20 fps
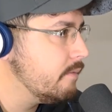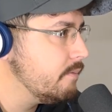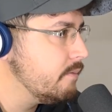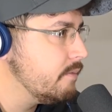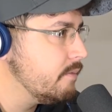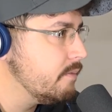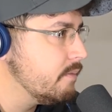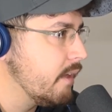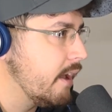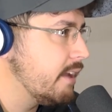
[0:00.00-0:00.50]

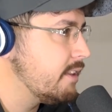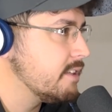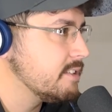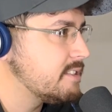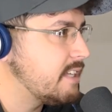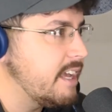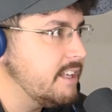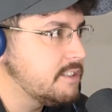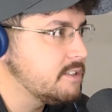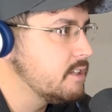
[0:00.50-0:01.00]
Like, the
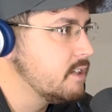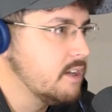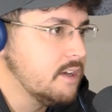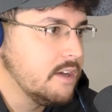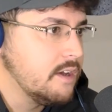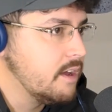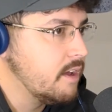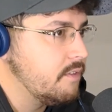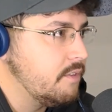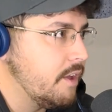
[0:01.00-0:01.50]
Saints,
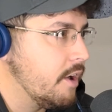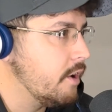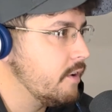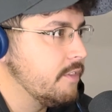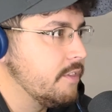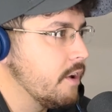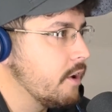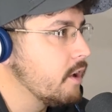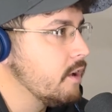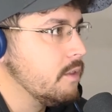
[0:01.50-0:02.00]
they're
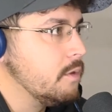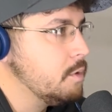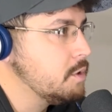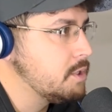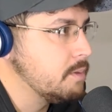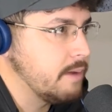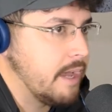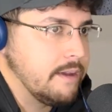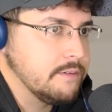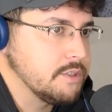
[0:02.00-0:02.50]
going to lose
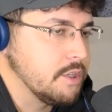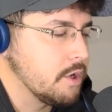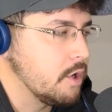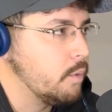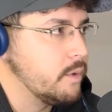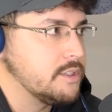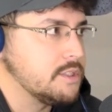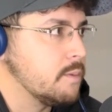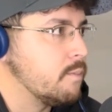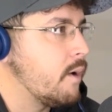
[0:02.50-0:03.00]
some games. They're going to
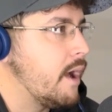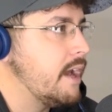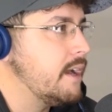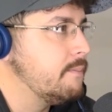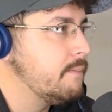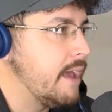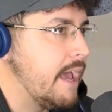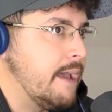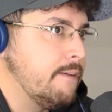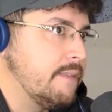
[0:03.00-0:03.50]
win some random
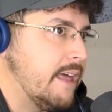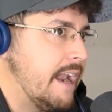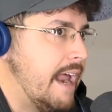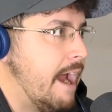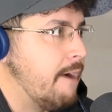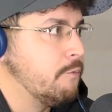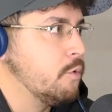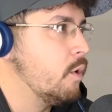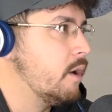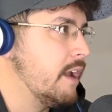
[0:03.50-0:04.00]
game that
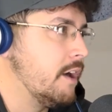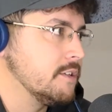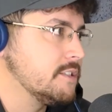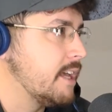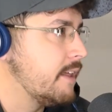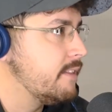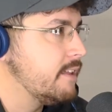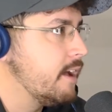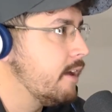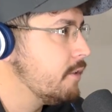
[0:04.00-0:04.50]
everyone else
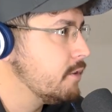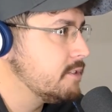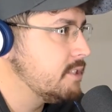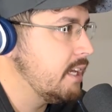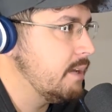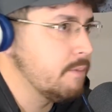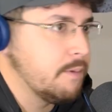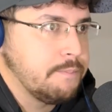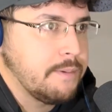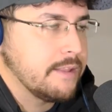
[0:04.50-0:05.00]
had the other
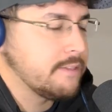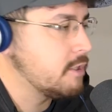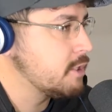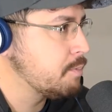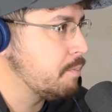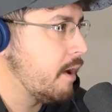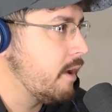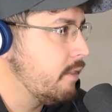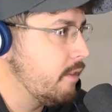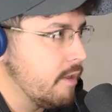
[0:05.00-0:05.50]
team and bet the
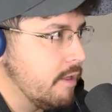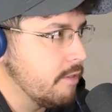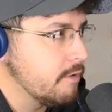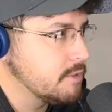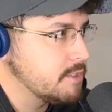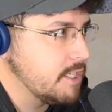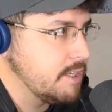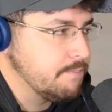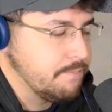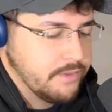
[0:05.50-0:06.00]
spread on the other
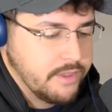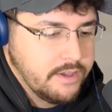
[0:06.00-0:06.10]
team.